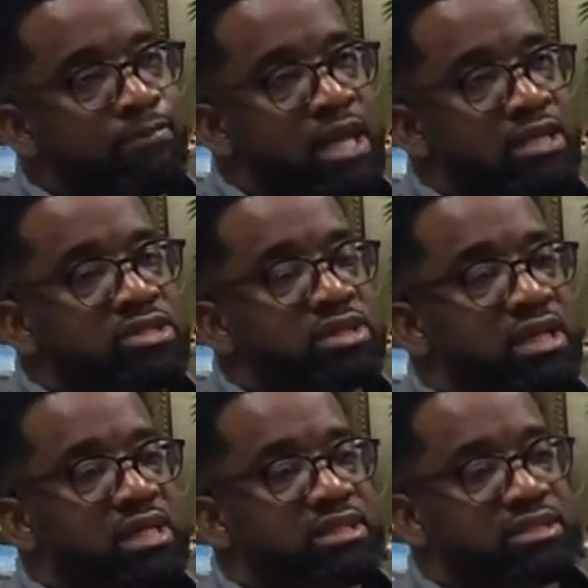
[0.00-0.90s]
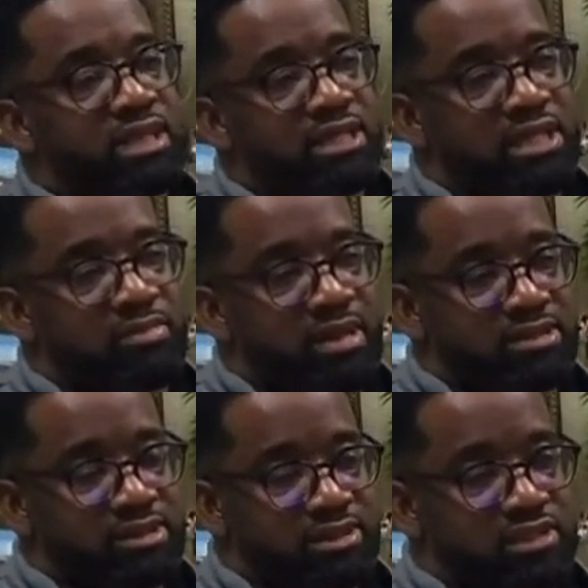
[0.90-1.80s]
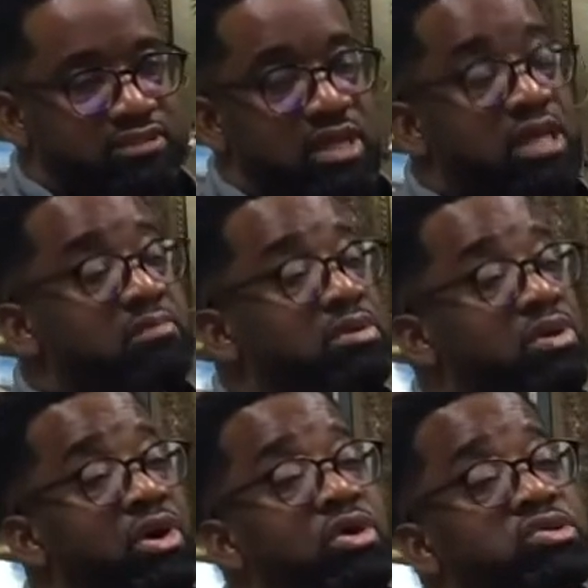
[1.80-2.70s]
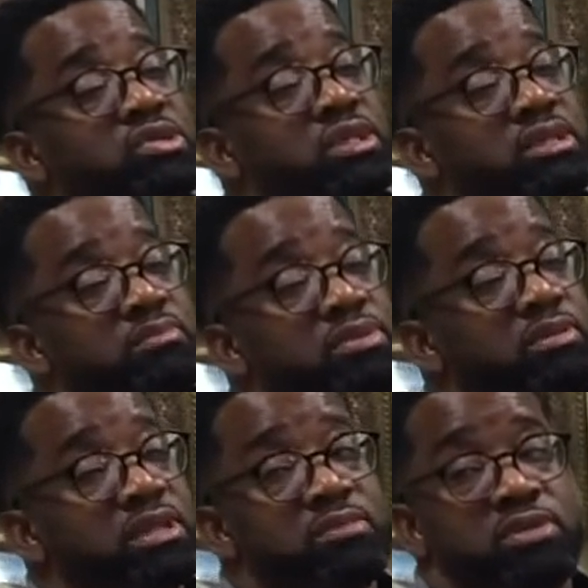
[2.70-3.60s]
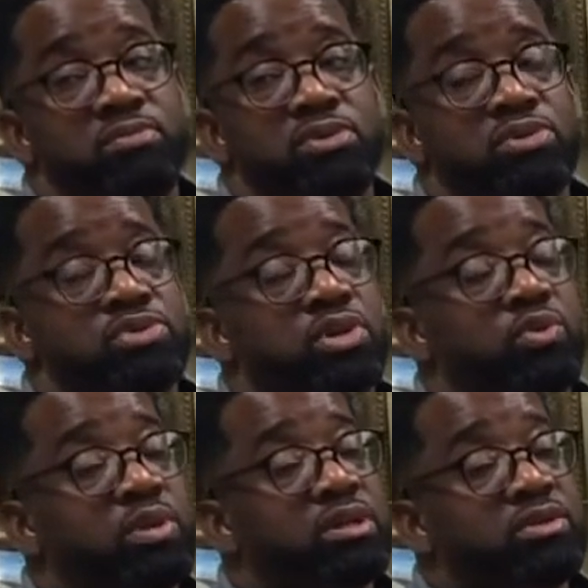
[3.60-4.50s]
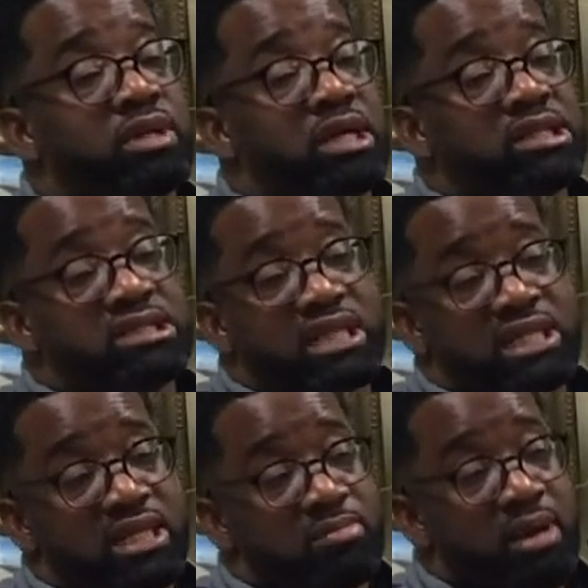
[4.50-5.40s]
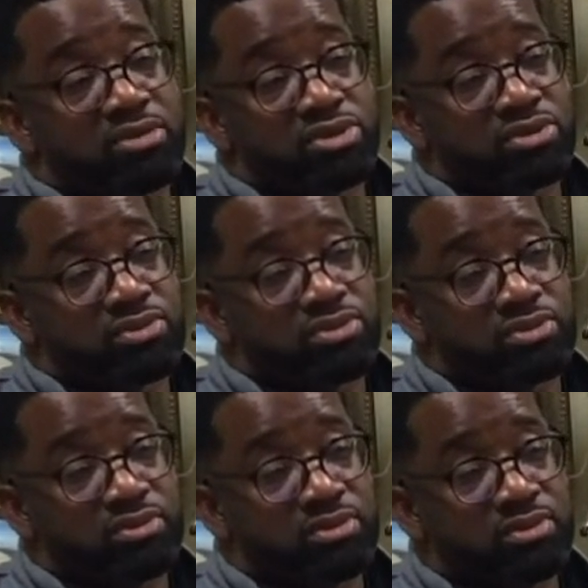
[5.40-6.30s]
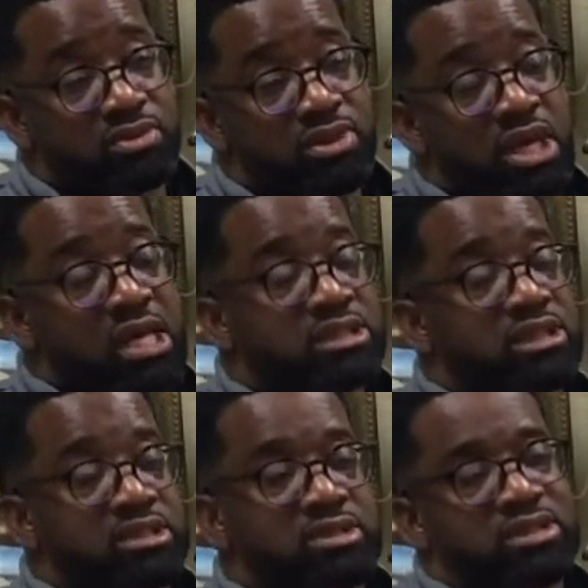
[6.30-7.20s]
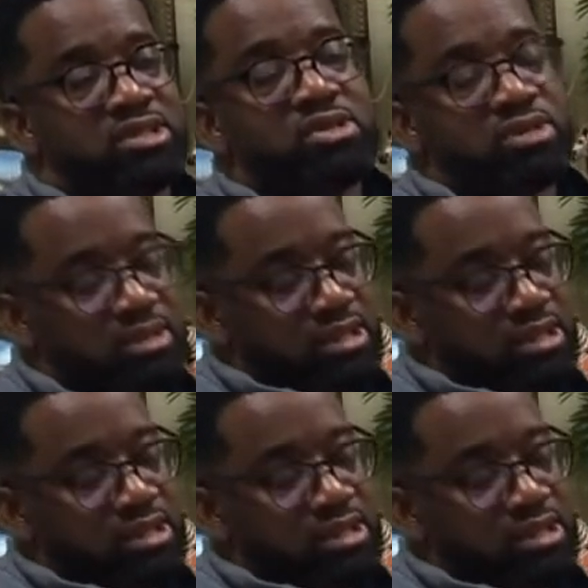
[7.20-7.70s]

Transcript: I need you to understand that about yourself, but I also need, to pe- need people who are with you to understand that about you. See, see, you don't